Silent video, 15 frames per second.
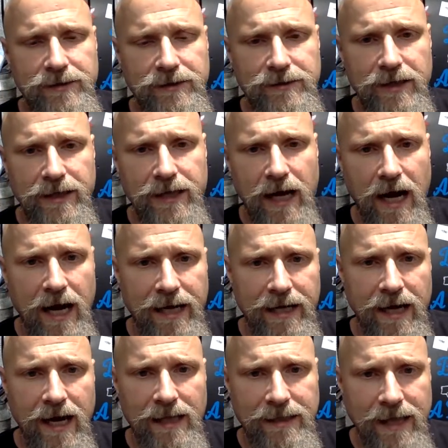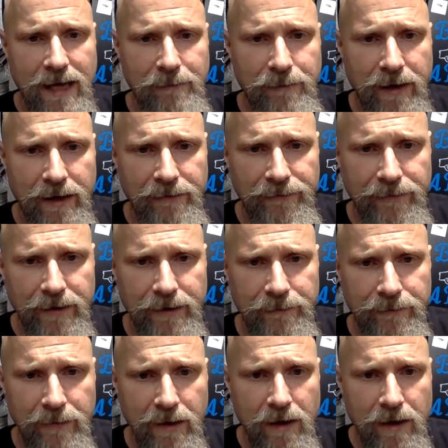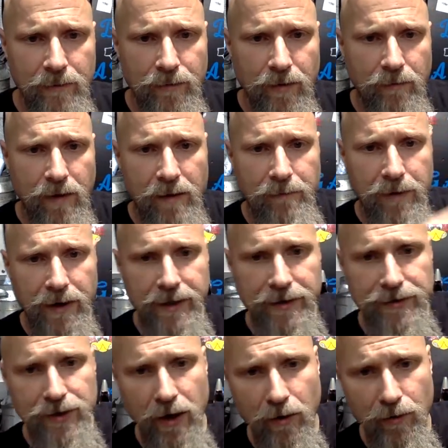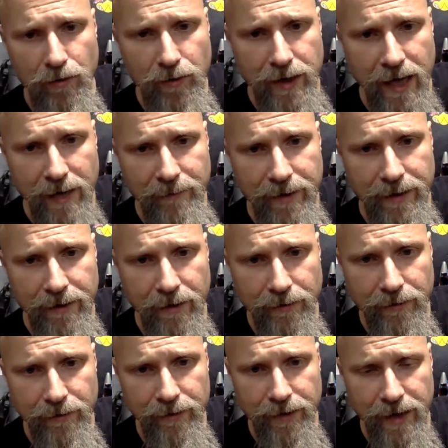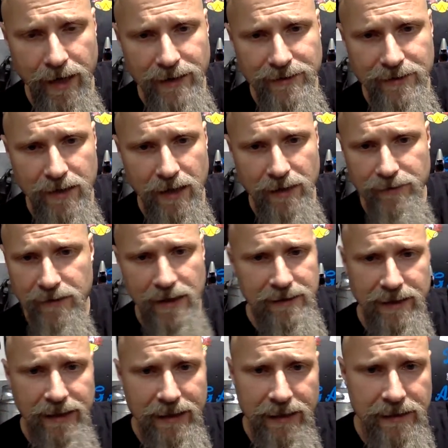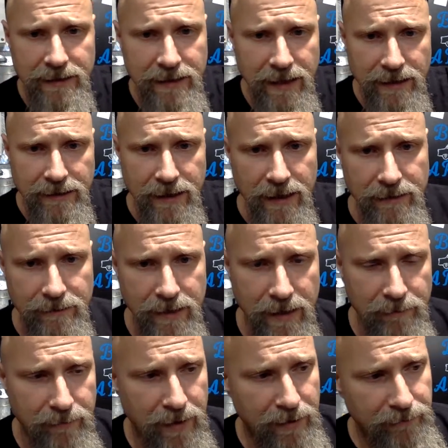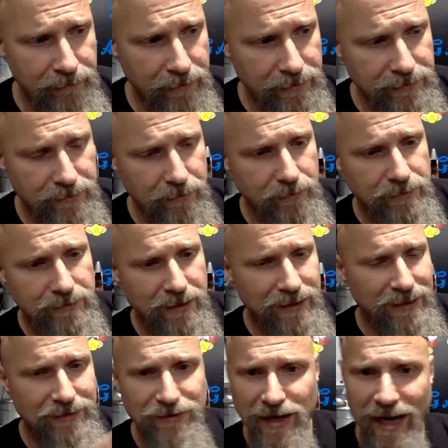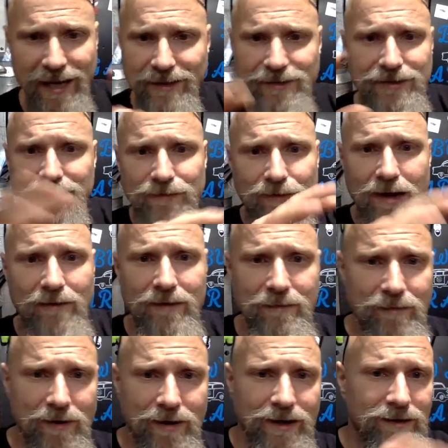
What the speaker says: It's like I got that benefit, but my buddy Joe, who came in under the next contract, he didn't get that benefit. So it's like it changes for everybody.